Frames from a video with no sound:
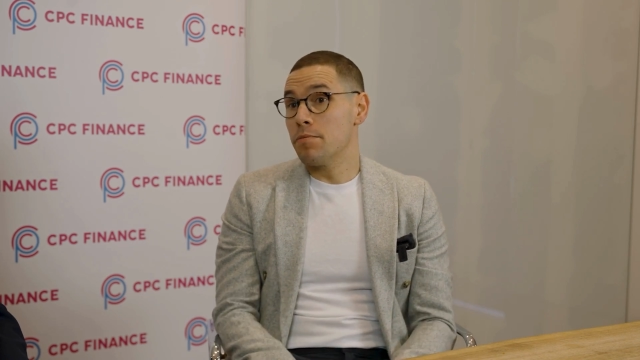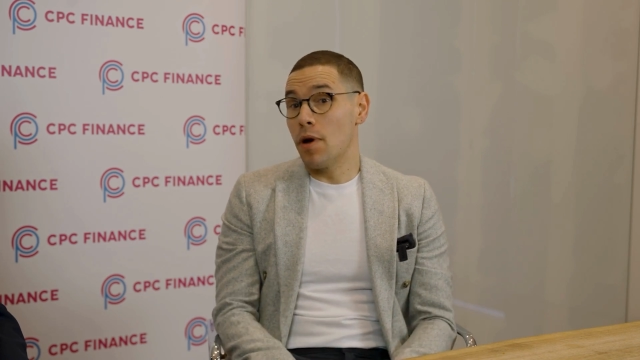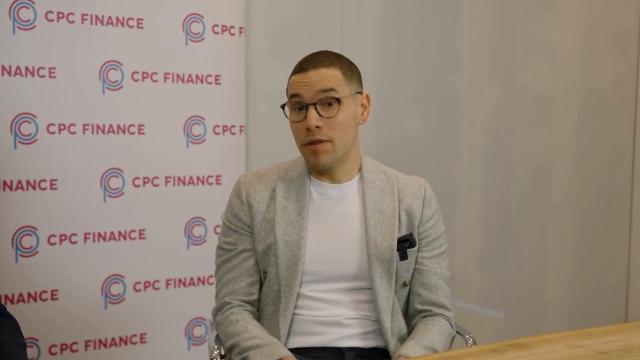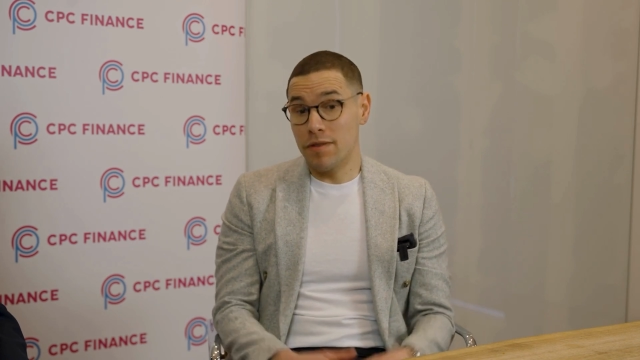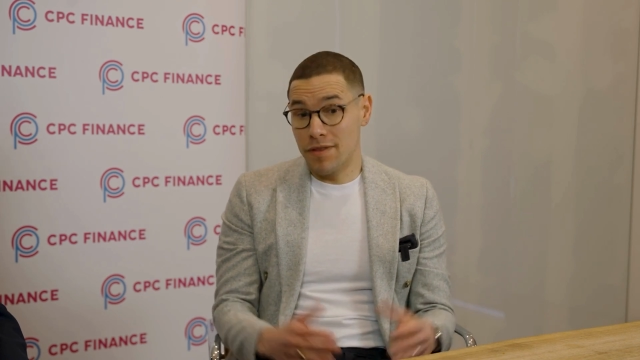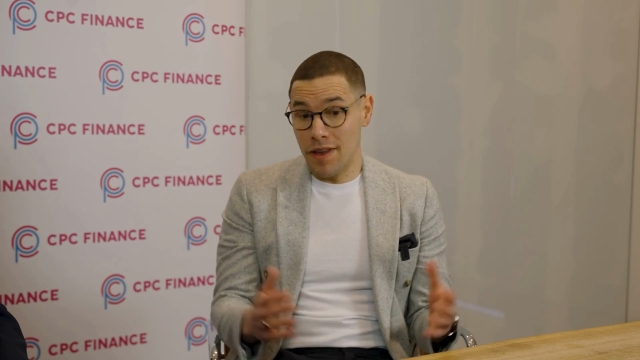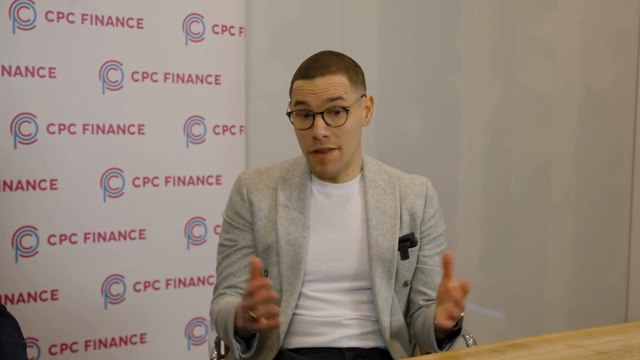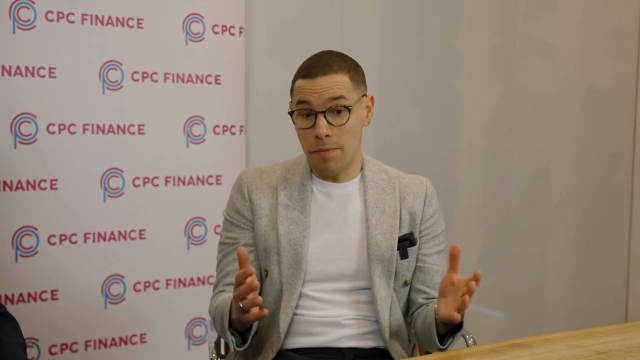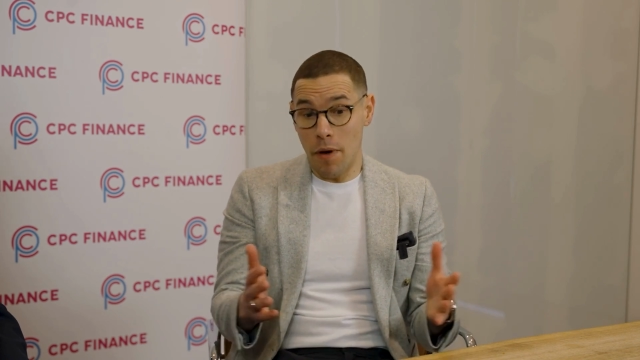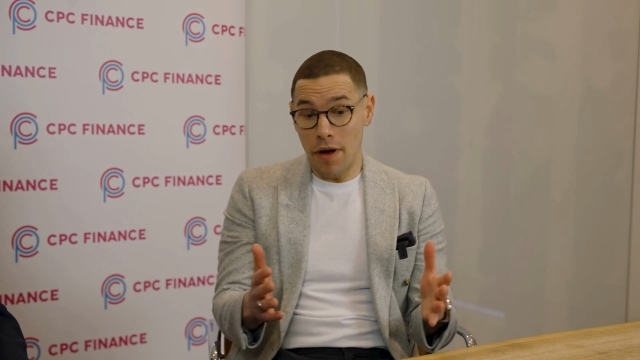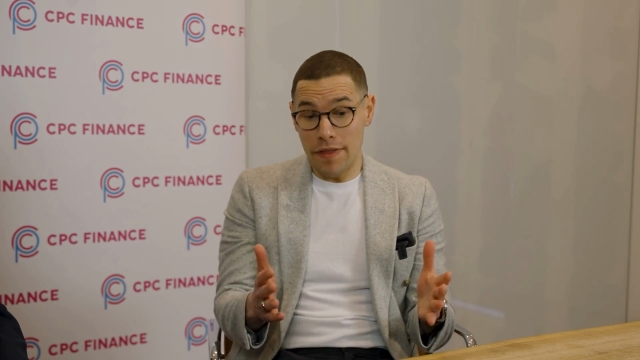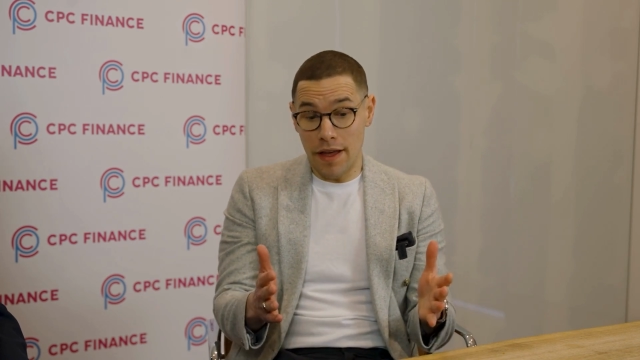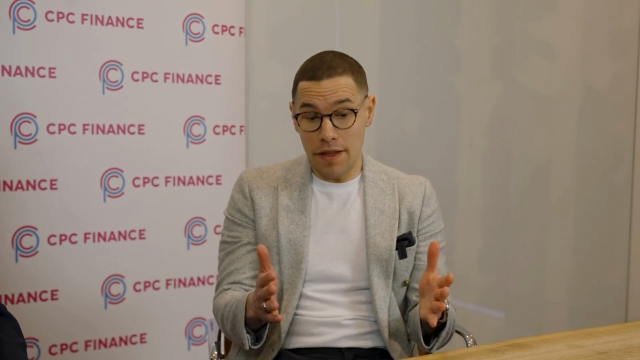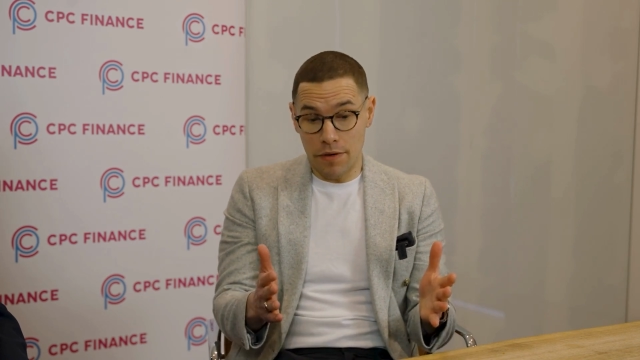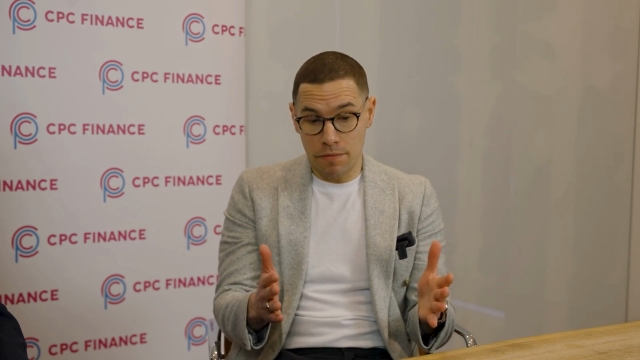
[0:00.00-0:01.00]
But
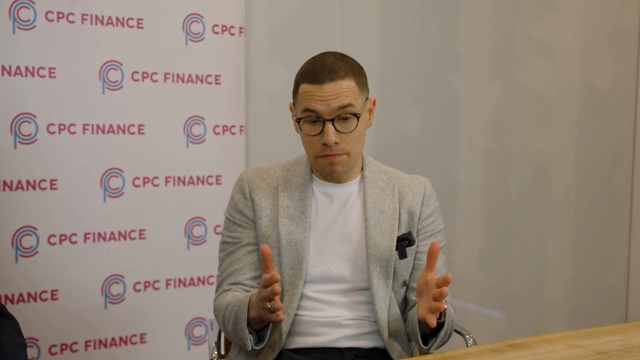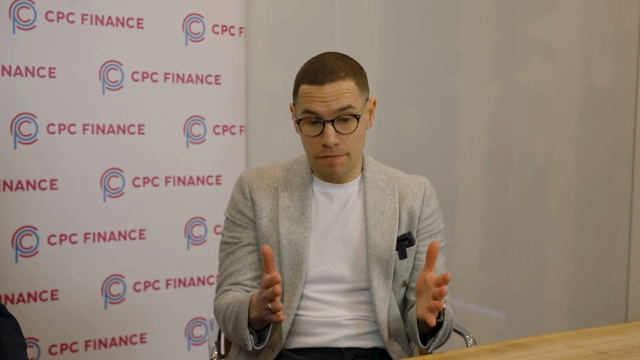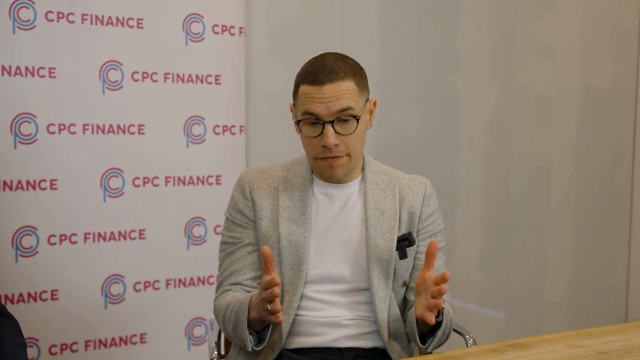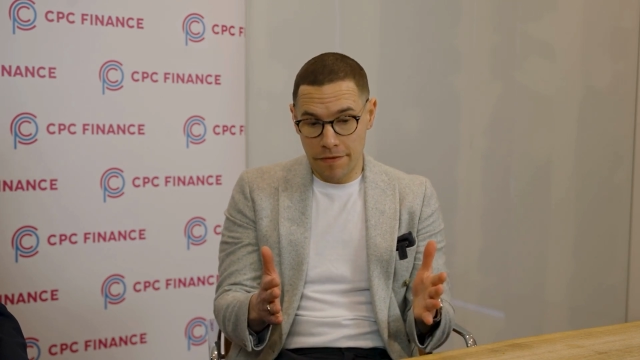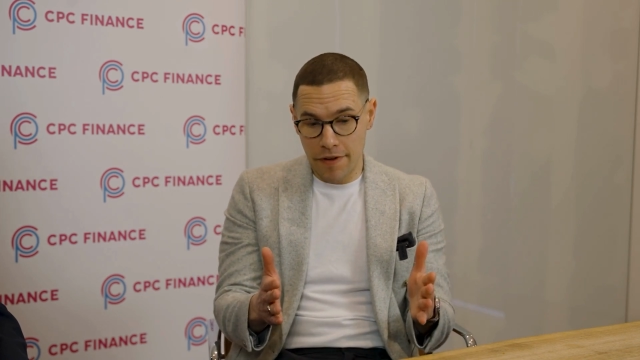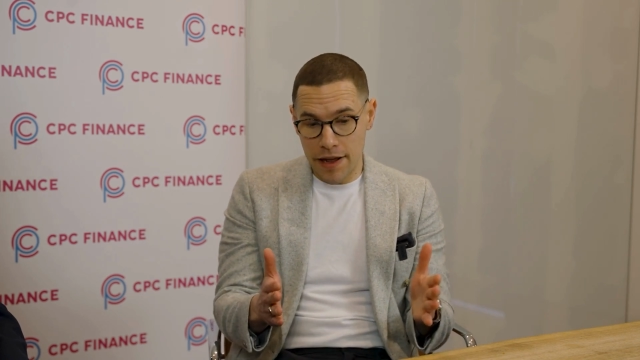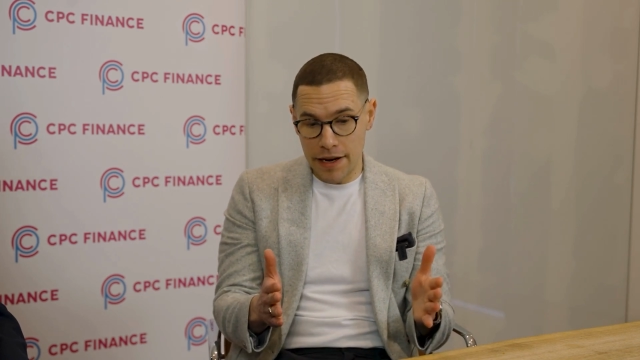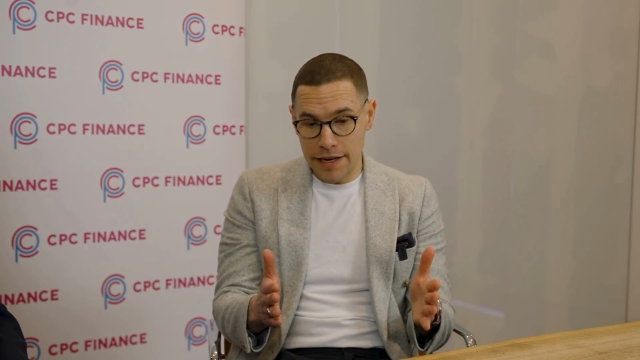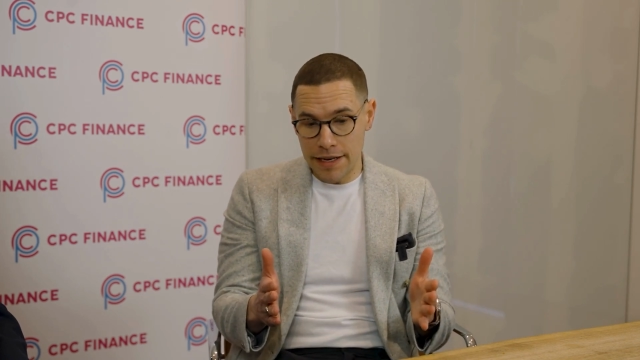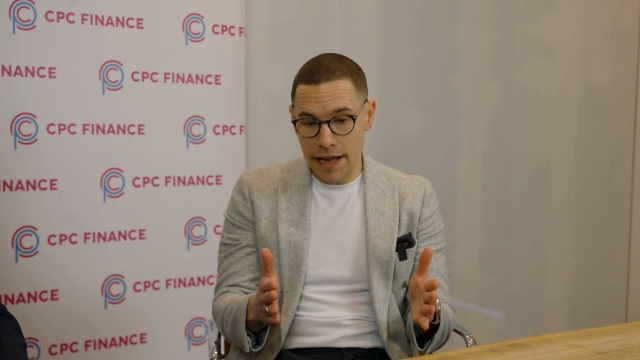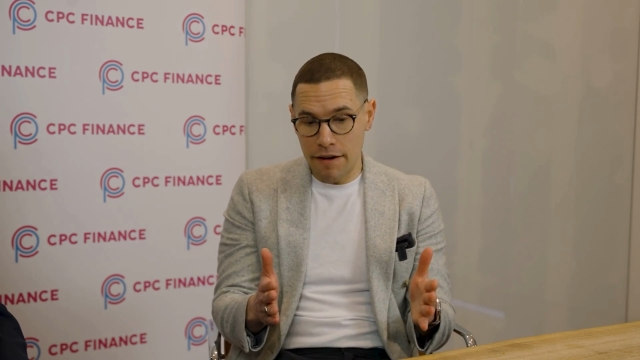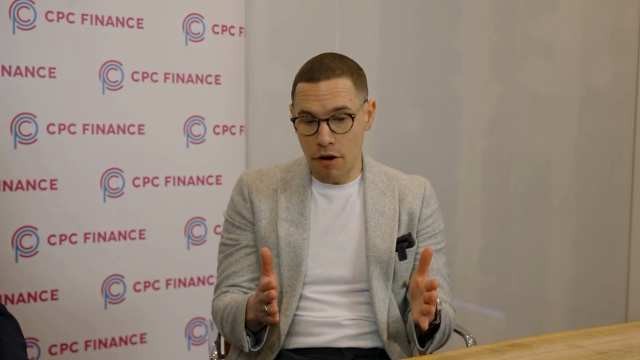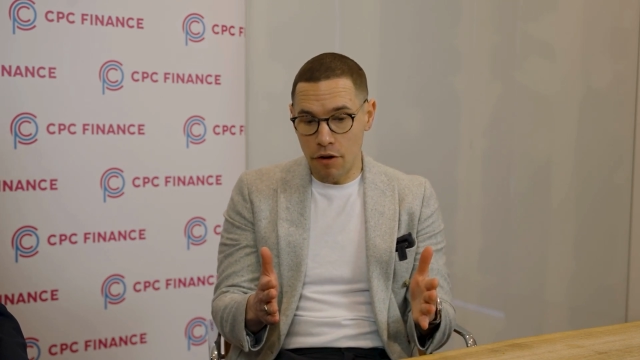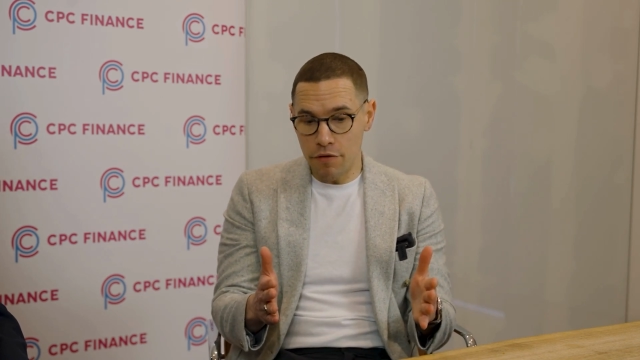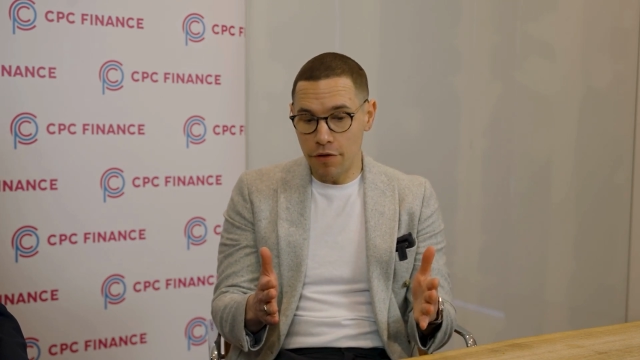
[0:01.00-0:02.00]
despite that fairly
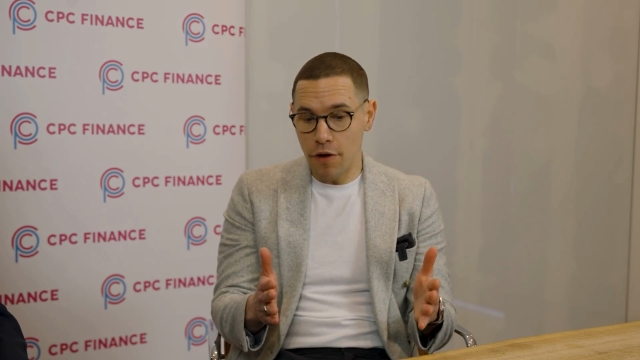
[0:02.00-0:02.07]
narrow